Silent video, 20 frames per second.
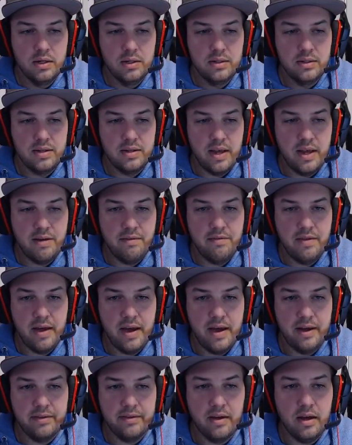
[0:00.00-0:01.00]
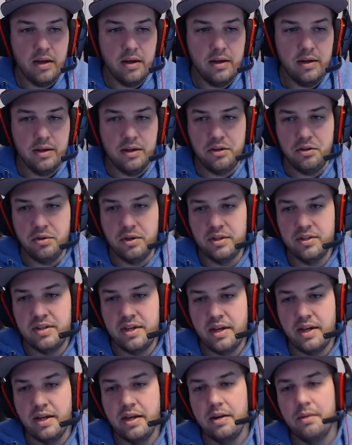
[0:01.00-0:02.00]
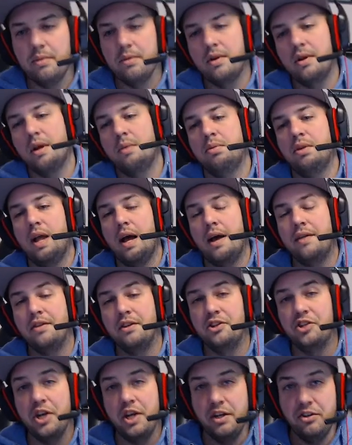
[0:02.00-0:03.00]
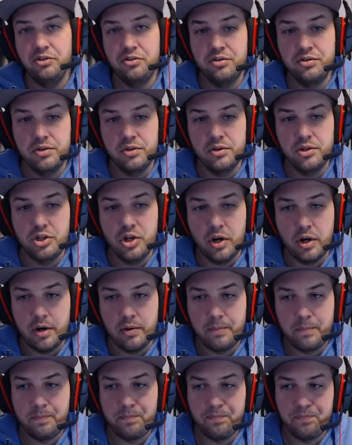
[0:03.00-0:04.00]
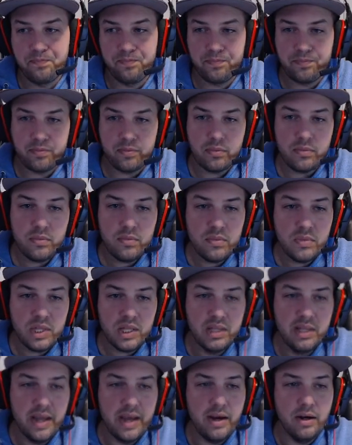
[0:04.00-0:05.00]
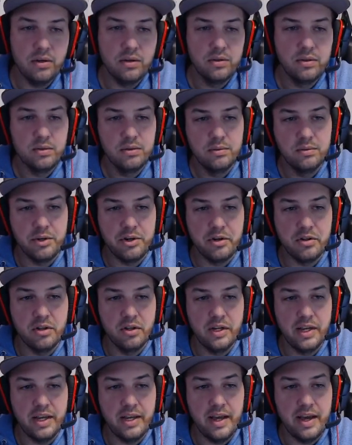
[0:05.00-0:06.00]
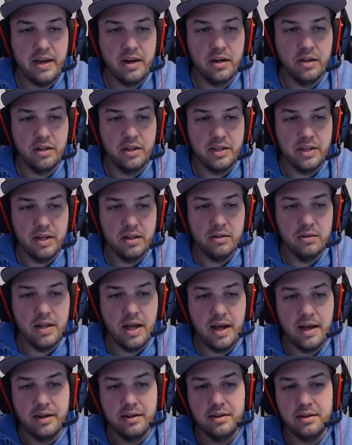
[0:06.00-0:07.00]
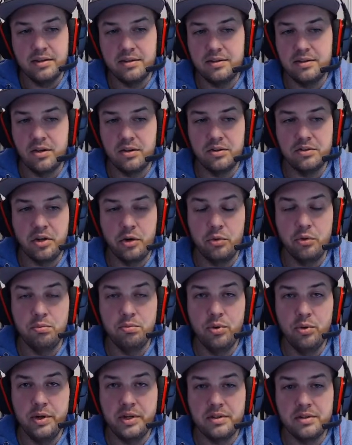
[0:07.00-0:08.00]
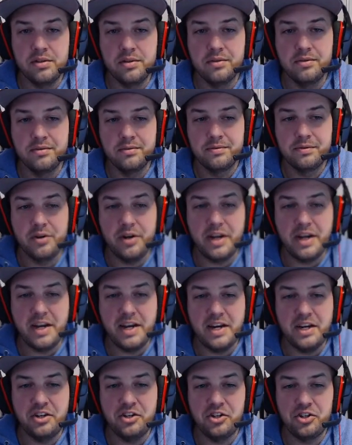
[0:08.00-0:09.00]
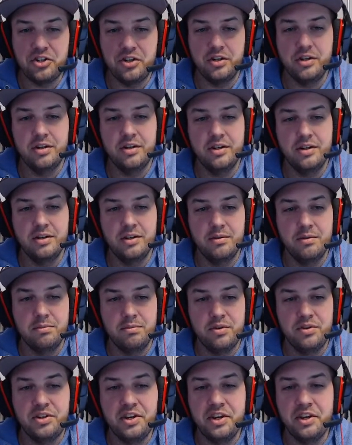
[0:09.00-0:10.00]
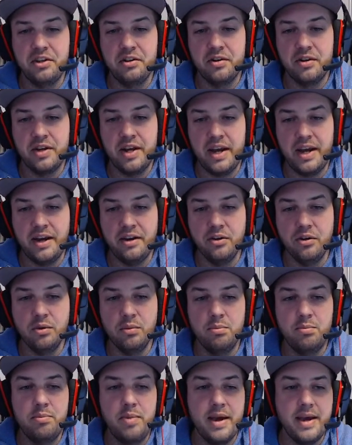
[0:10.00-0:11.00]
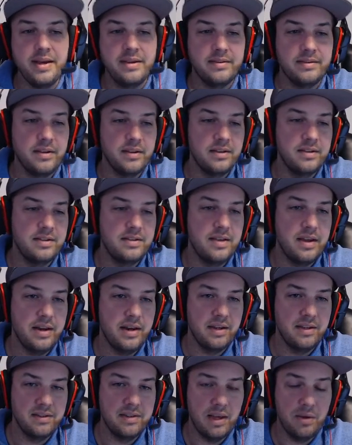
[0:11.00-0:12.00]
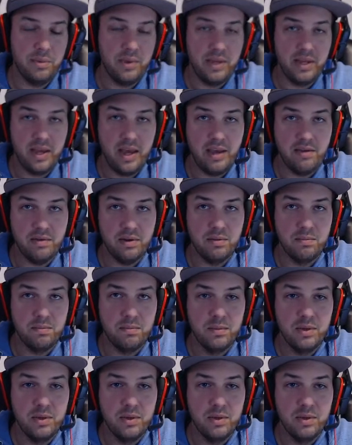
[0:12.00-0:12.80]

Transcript: Save that. You can see it applied the changes to the chart. Now, what you're looking at on the yellow line is our total points for each particular candle based on the settings that we gave it.